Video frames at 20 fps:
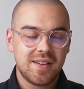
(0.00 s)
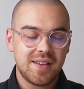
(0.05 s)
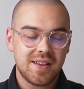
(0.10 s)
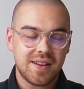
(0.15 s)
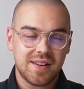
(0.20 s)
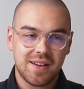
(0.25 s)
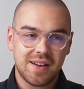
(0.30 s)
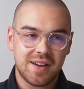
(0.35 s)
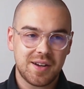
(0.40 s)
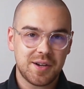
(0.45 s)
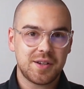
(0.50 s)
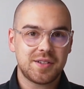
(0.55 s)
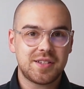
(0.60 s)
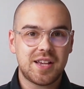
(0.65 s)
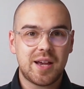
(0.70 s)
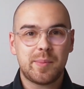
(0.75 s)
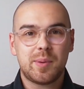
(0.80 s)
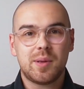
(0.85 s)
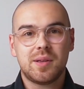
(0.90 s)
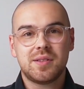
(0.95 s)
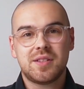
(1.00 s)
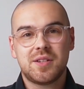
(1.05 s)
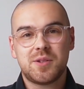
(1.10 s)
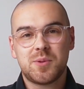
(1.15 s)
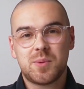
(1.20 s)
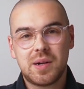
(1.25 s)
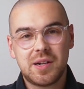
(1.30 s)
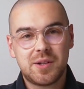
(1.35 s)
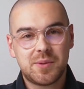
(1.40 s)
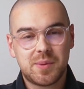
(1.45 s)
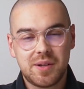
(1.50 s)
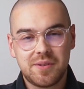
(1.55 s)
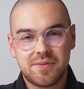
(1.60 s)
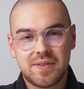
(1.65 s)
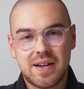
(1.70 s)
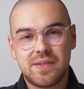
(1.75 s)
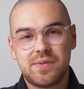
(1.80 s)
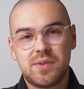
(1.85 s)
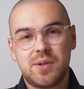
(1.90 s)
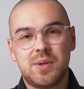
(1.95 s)
A good example is the
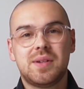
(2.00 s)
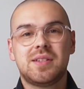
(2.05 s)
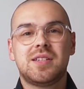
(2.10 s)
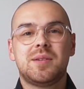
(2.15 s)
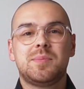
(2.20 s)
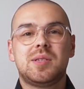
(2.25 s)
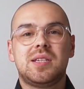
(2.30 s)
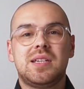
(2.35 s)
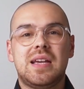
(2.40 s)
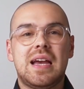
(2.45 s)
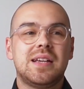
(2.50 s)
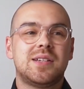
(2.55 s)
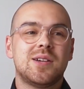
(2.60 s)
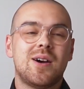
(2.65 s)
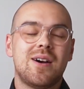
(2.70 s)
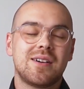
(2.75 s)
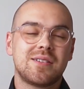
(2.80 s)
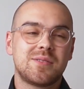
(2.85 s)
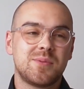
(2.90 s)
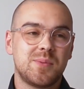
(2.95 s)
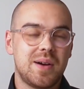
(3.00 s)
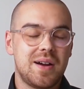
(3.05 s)
2025 USMCA talks,